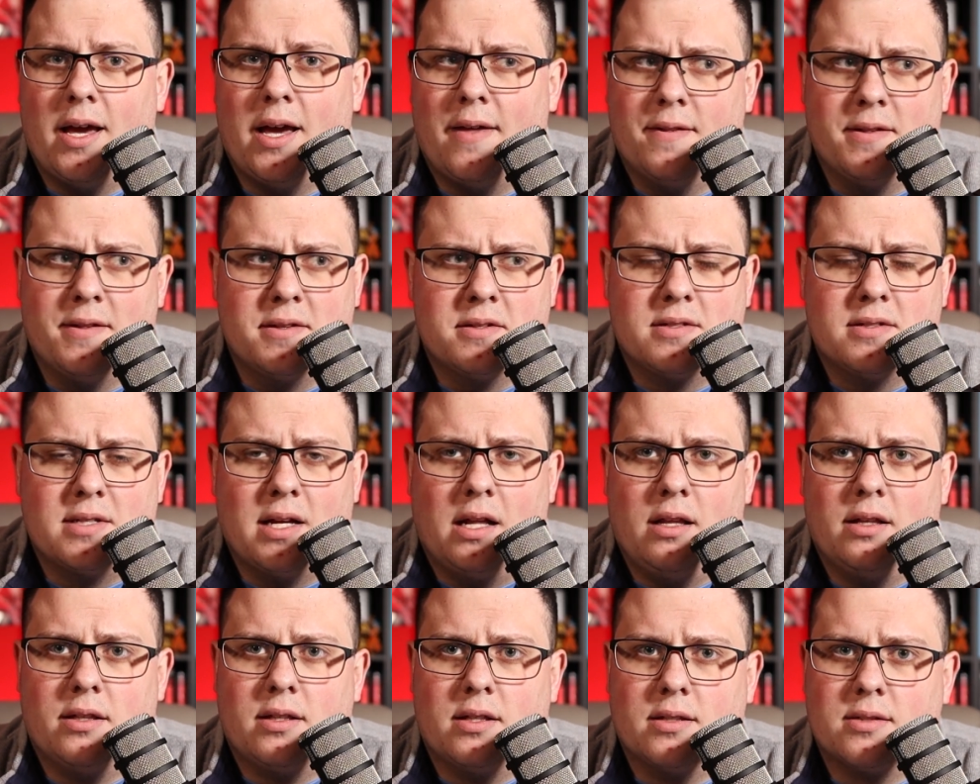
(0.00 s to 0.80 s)
and then
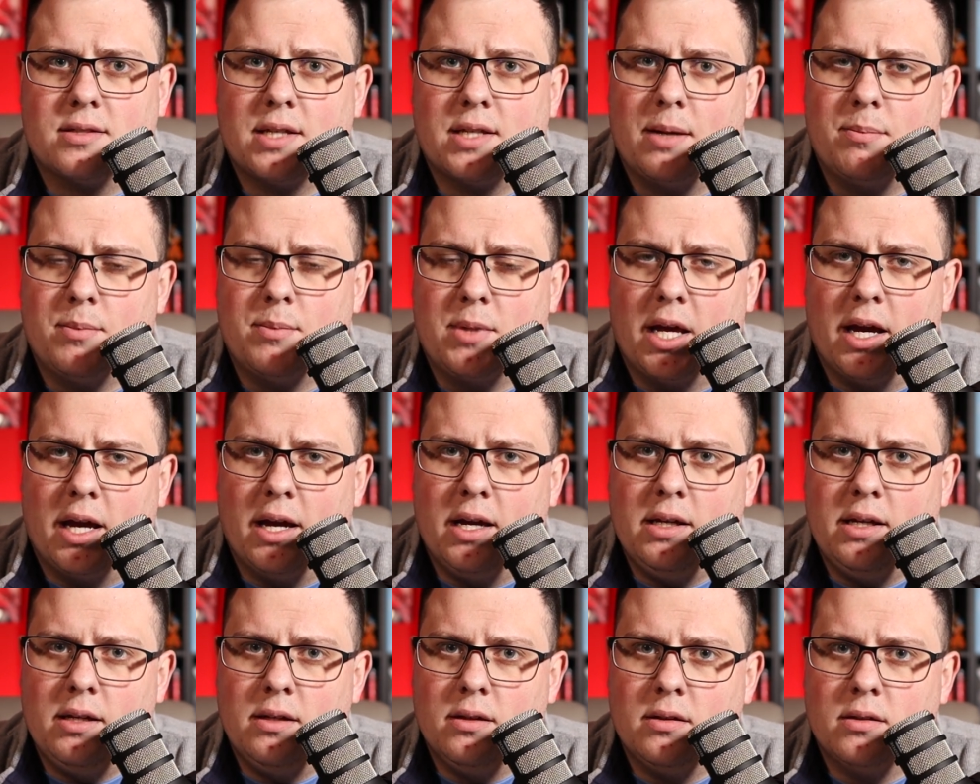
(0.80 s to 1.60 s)
sell it the same
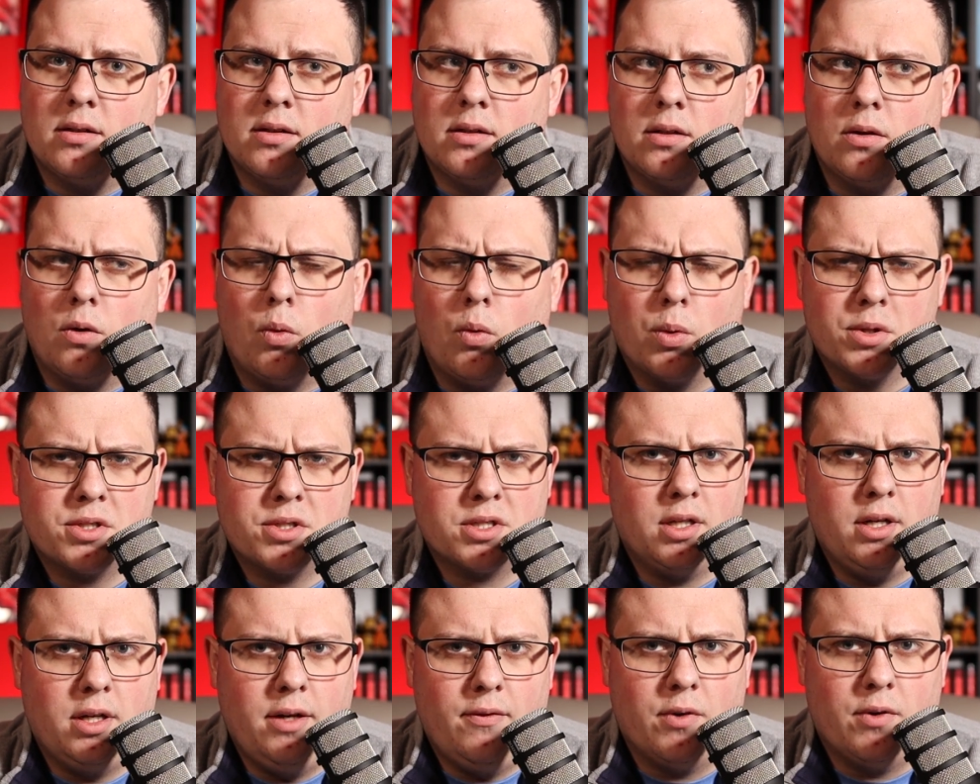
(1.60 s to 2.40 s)
day,
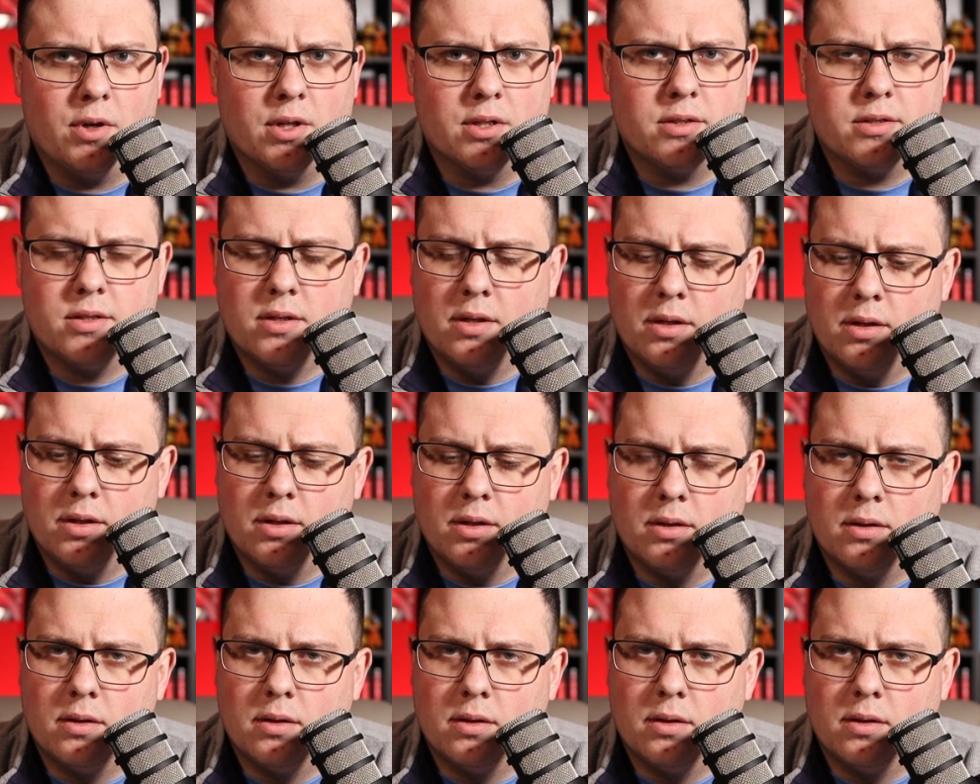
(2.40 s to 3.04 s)
what's the difference?